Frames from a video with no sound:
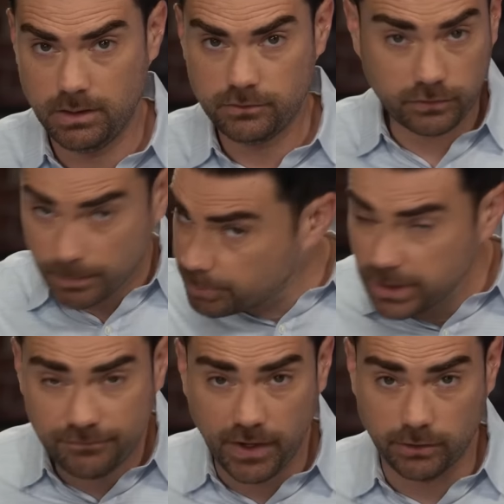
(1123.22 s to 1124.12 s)
Just
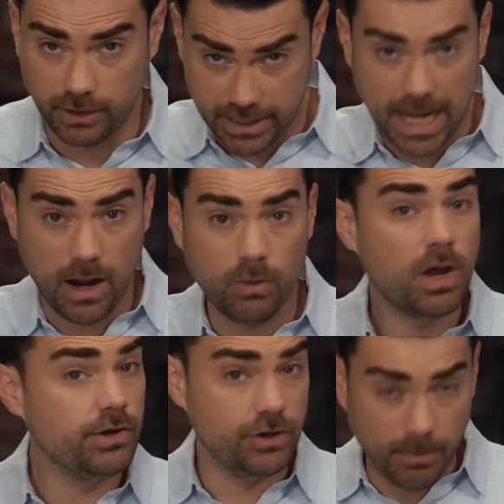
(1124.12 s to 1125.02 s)
complete failure. And now,
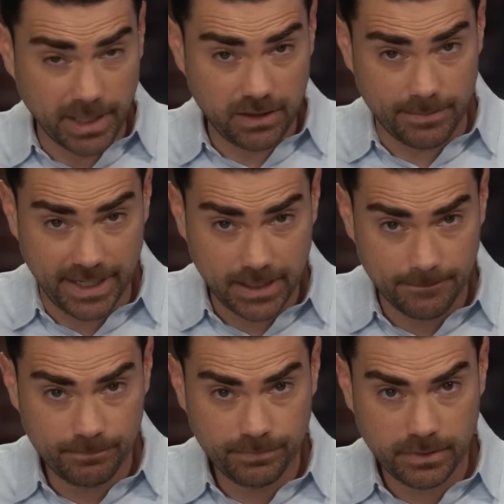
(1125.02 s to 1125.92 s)
no money in the bank.
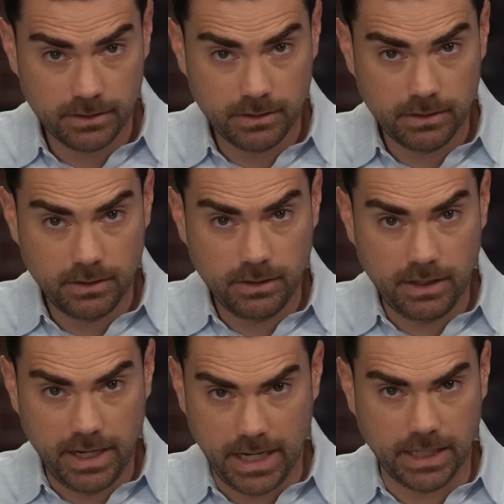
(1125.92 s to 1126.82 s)

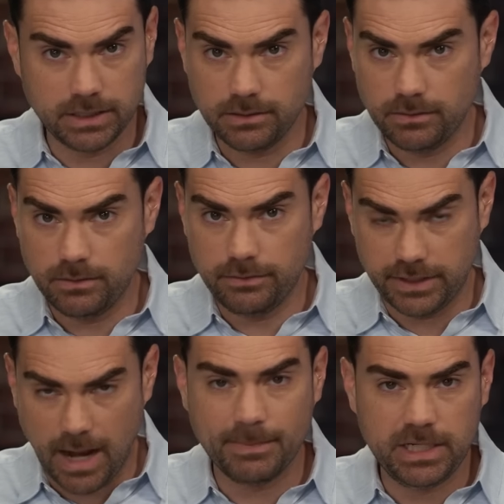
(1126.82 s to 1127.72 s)
And
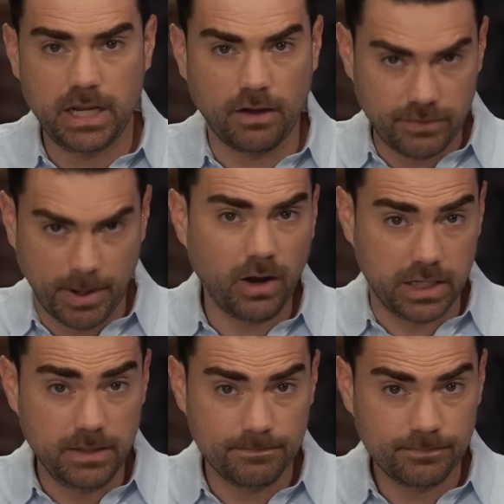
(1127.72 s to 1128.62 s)
the nominee of the
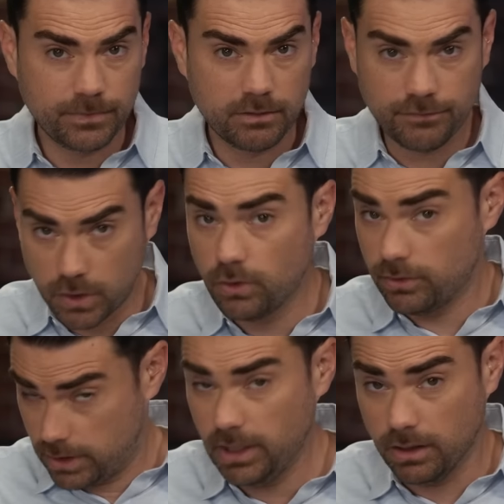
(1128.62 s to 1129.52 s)
party, for good
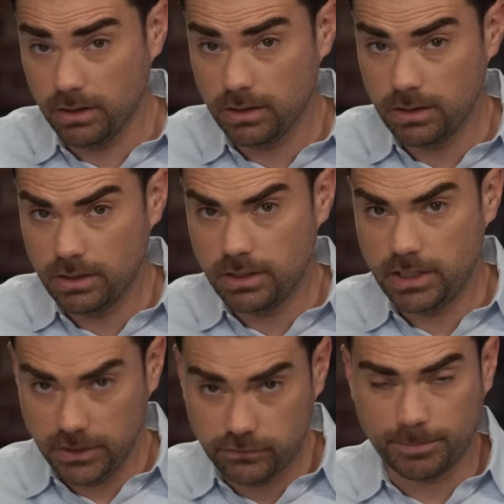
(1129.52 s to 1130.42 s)
or ill,
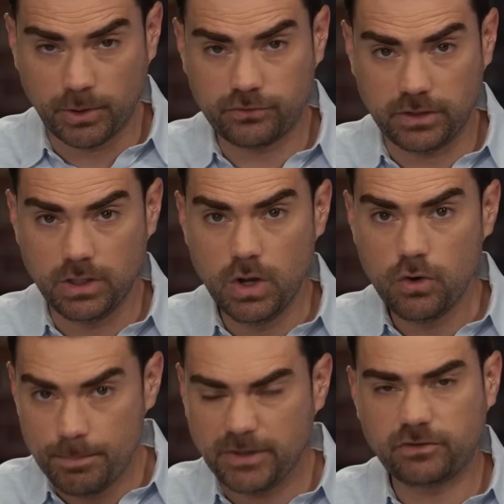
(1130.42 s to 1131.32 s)
is the person
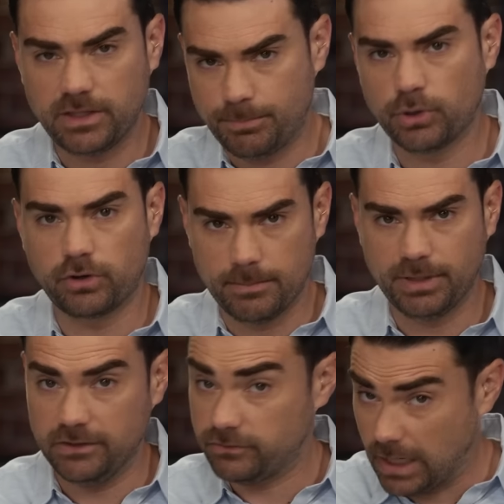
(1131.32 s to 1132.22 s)
who basically put her in
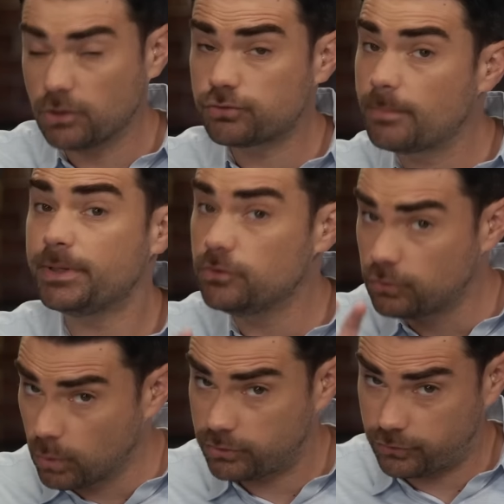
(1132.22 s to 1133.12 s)
place. Donald Trump
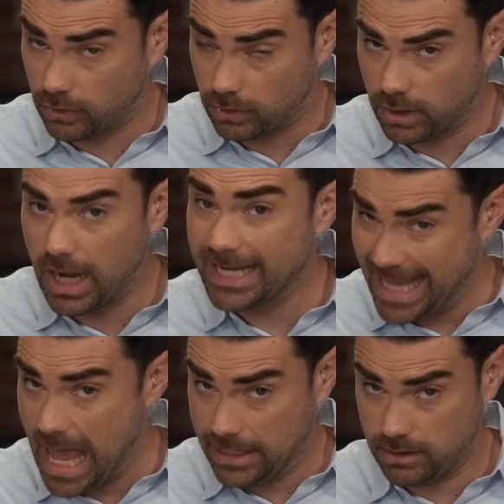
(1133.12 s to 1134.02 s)
endorsed her
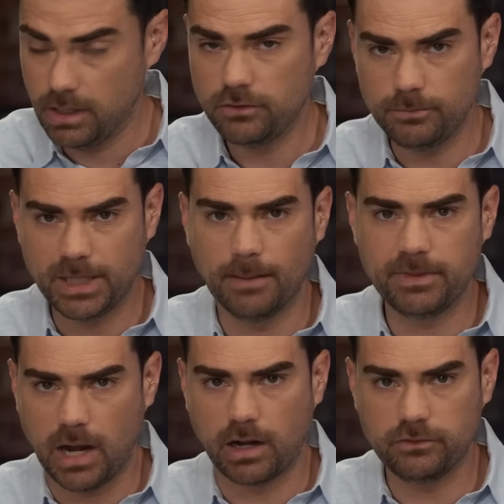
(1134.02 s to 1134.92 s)
again to become
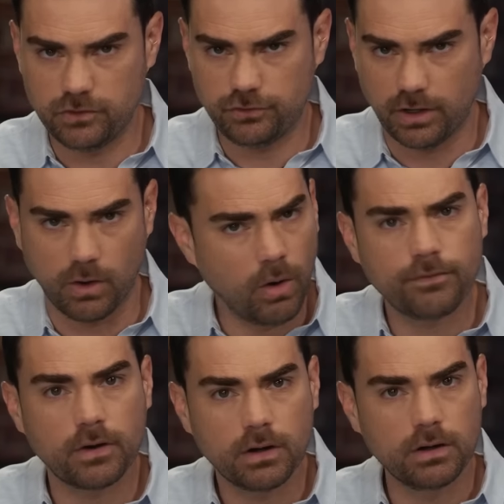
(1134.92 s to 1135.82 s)
the RNC chair
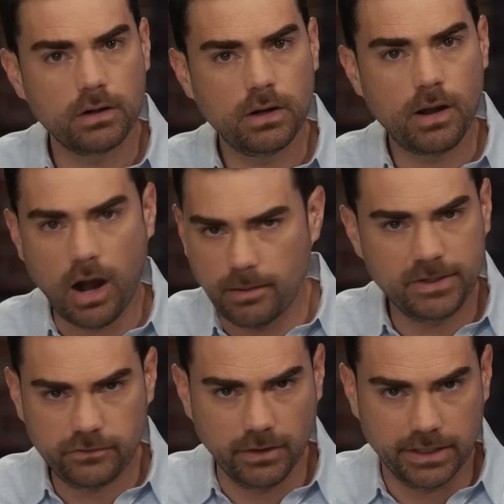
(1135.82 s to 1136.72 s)
over
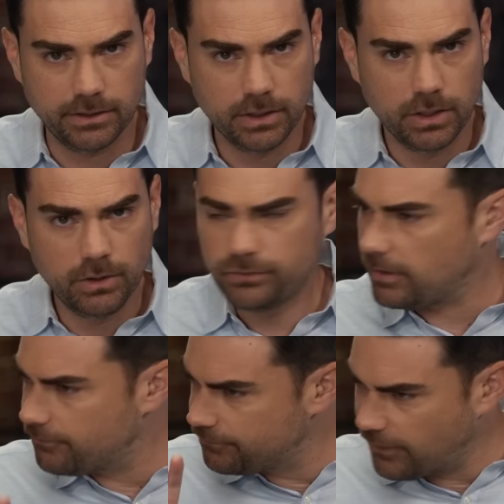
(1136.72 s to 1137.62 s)
Harmeet Dillon, who's
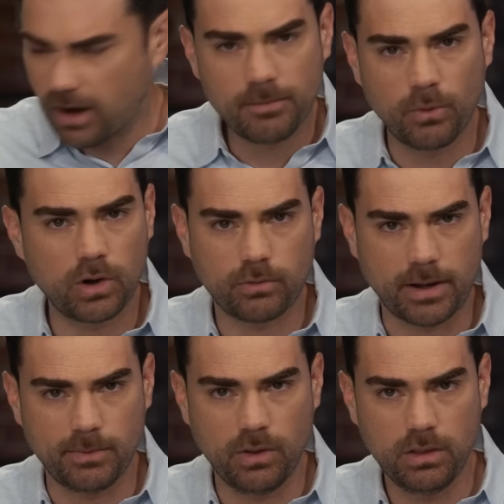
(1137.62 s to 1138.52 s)
a far more
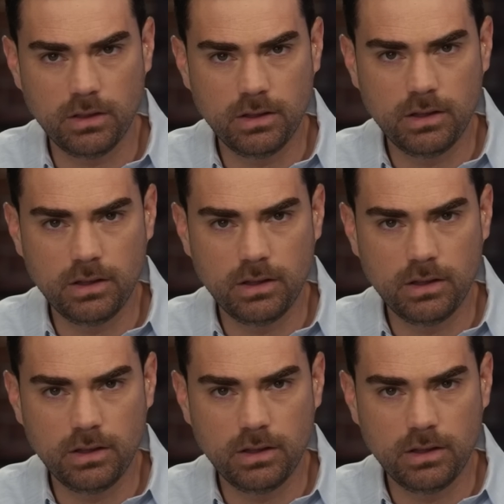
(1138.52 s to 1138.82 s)
credible,